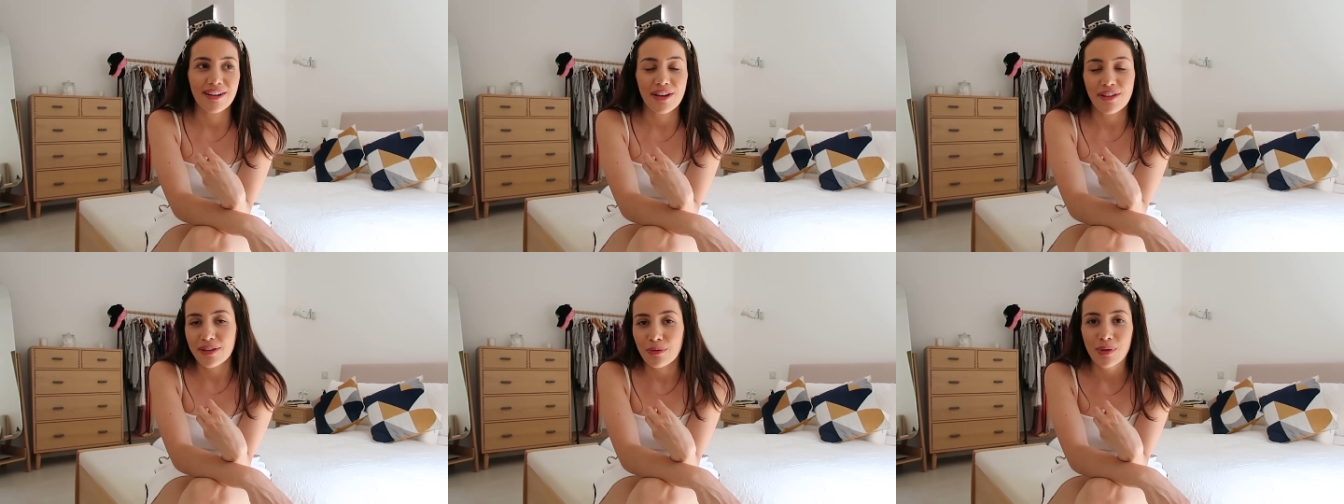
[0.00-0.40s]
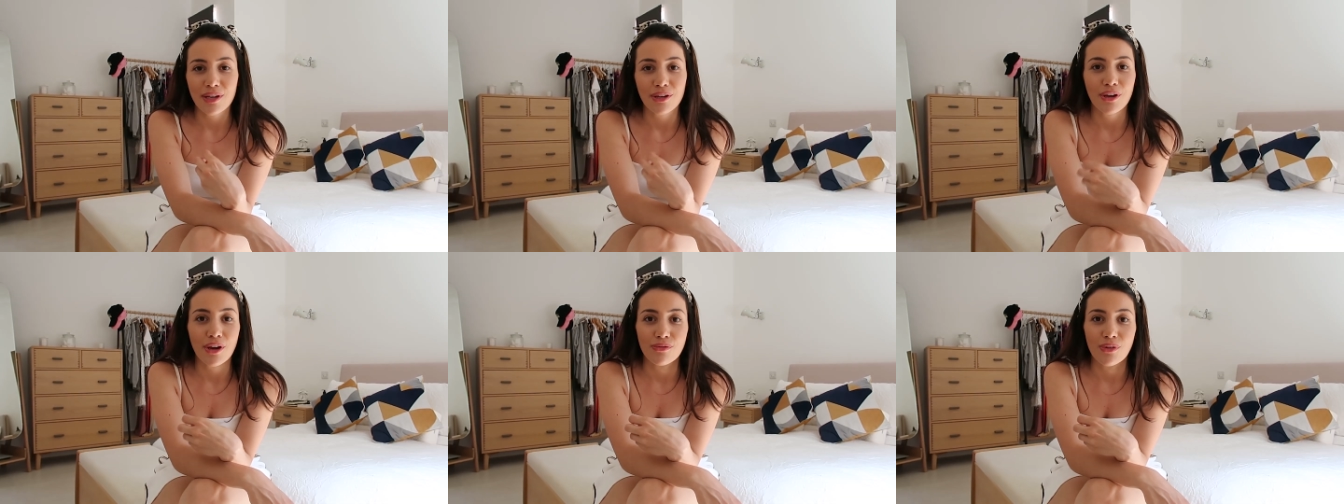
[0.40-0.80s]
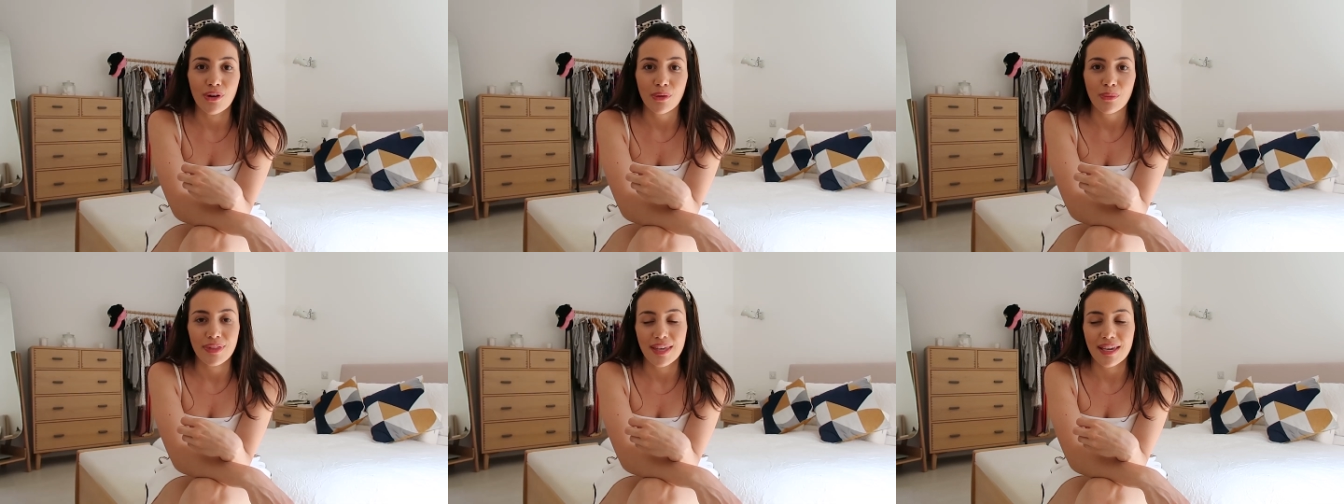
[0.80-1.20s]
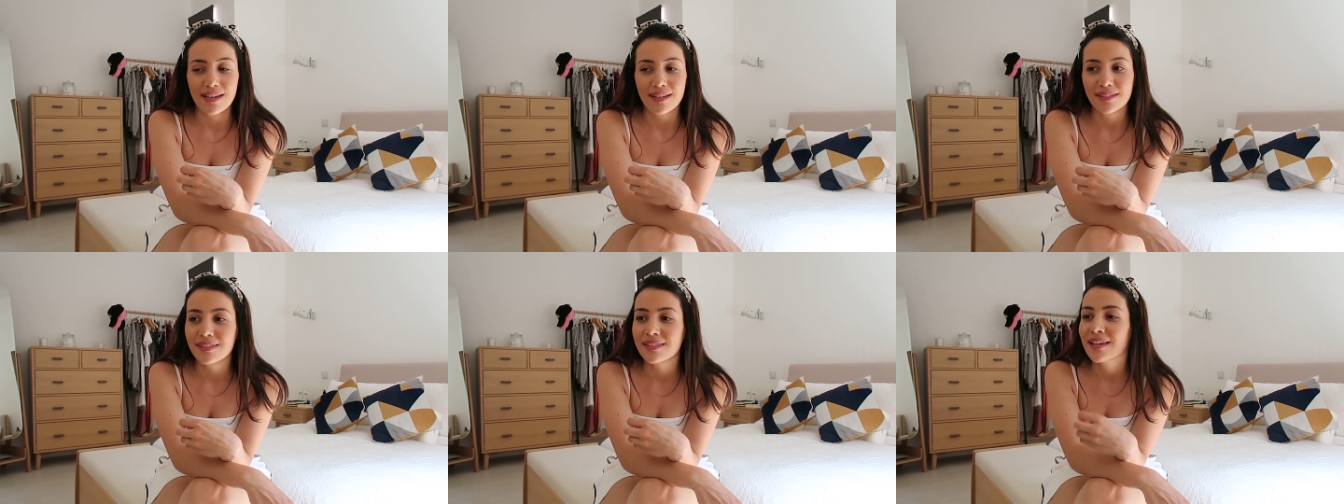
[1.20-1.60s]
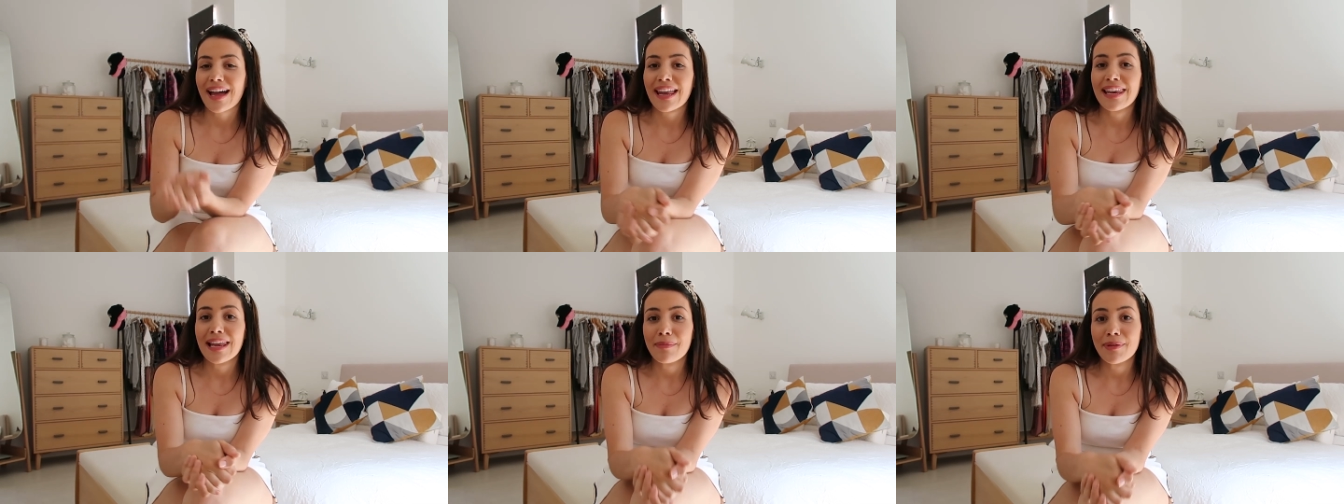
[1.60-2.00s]
I don't think we can go wrong with these.
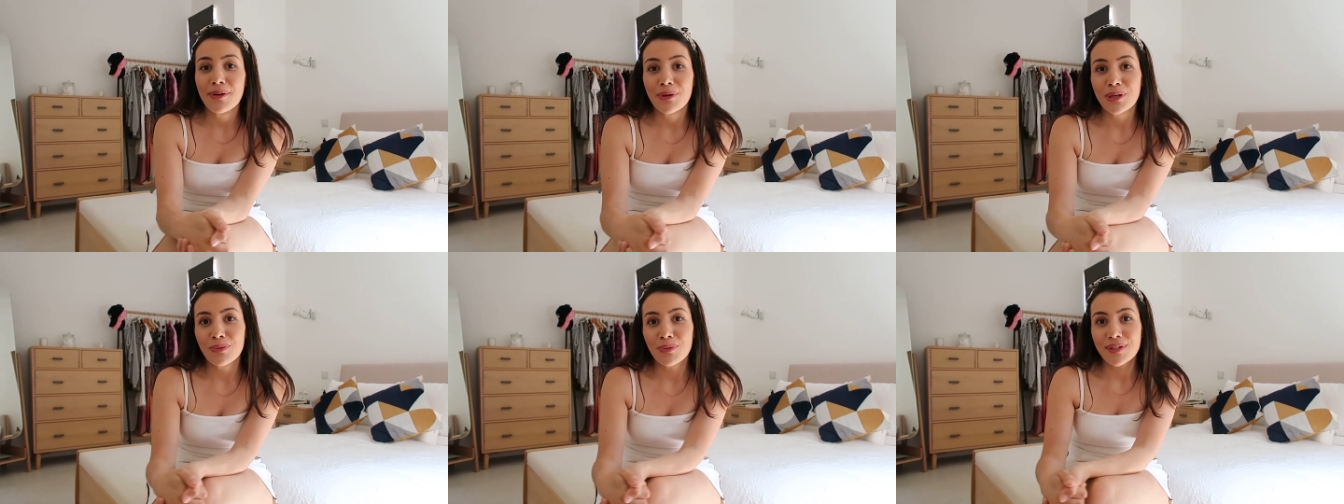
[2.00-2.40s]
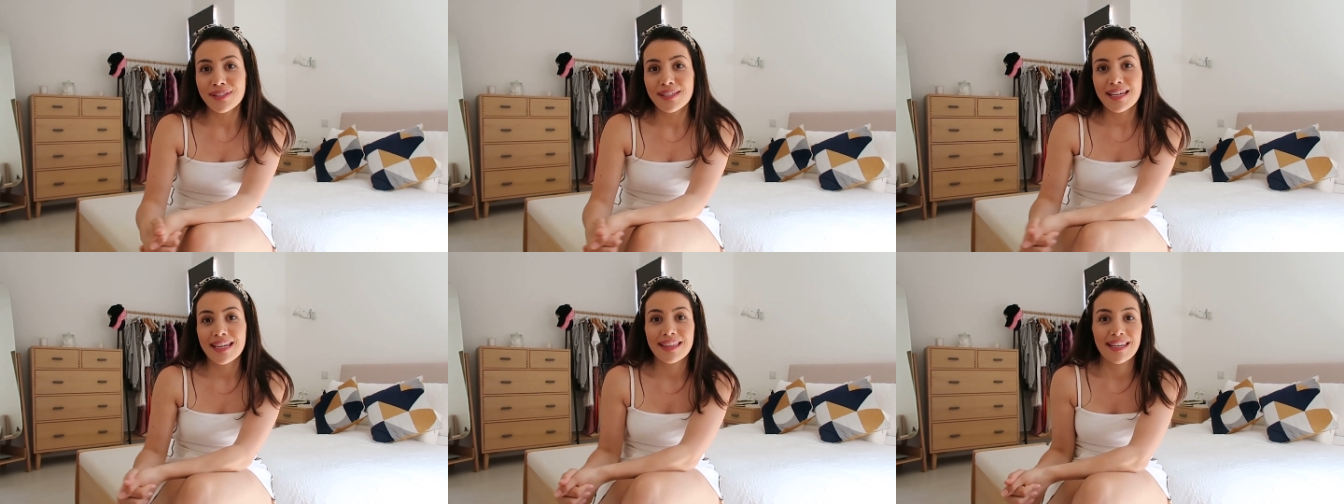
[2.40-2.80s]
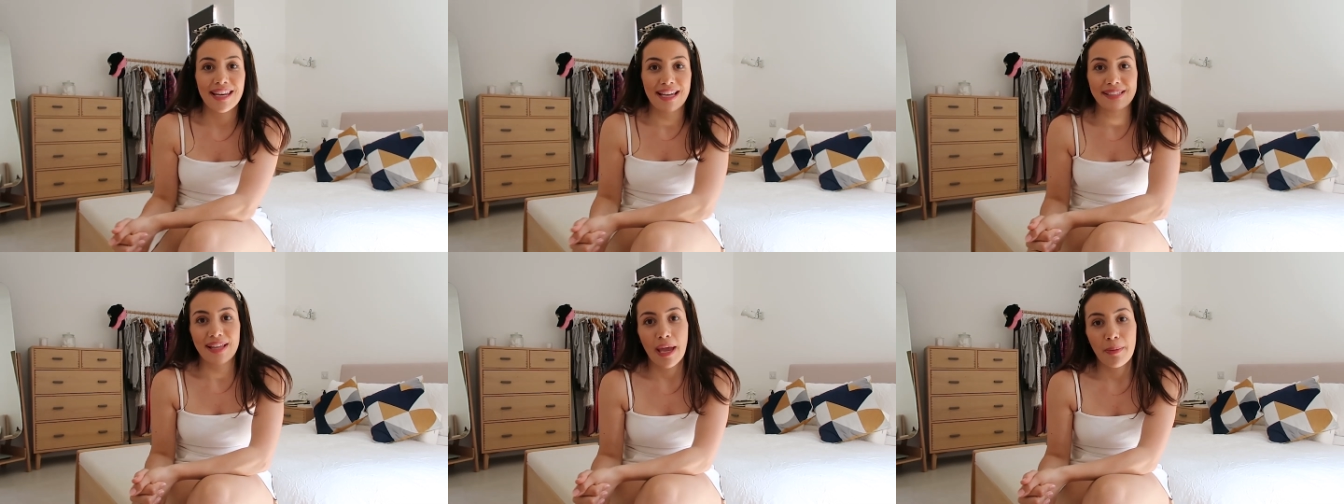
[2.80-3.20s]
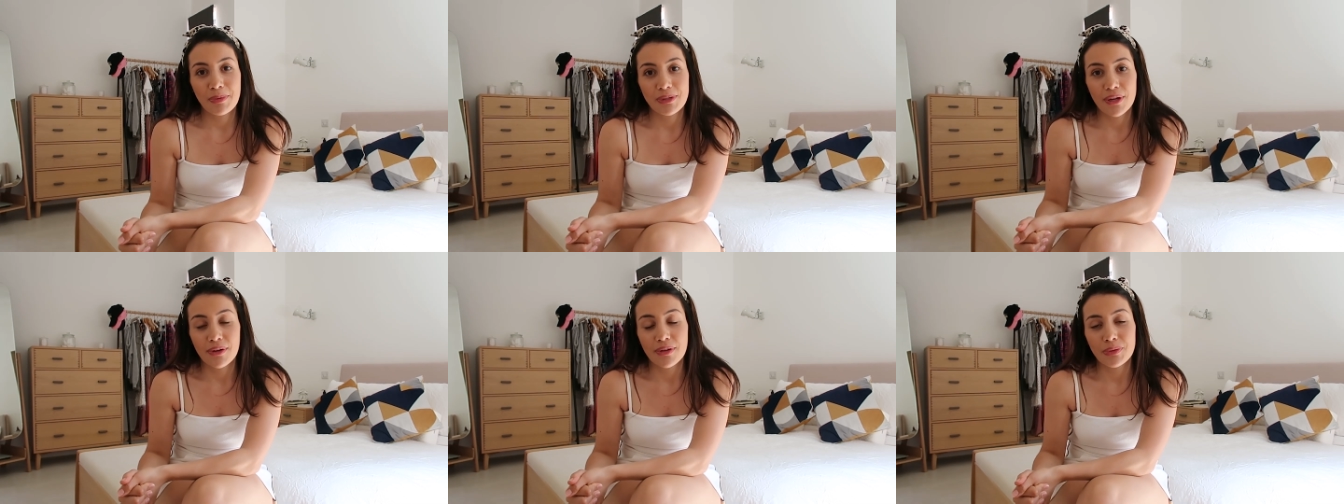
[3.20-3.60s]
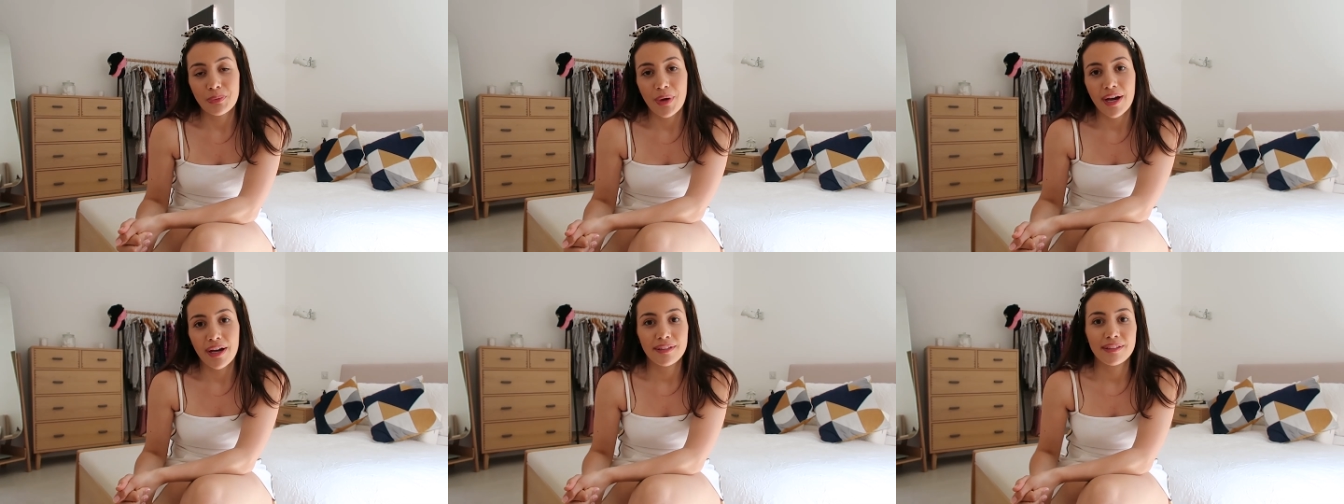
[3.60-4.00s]
And let me know what you want to see in the next episode as
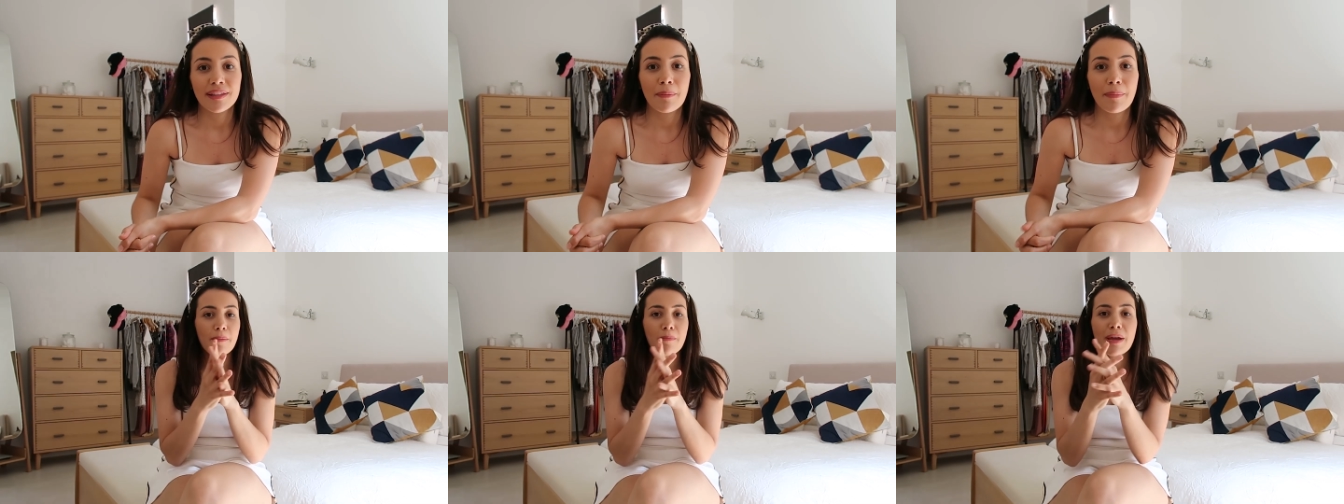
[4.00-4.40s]
well.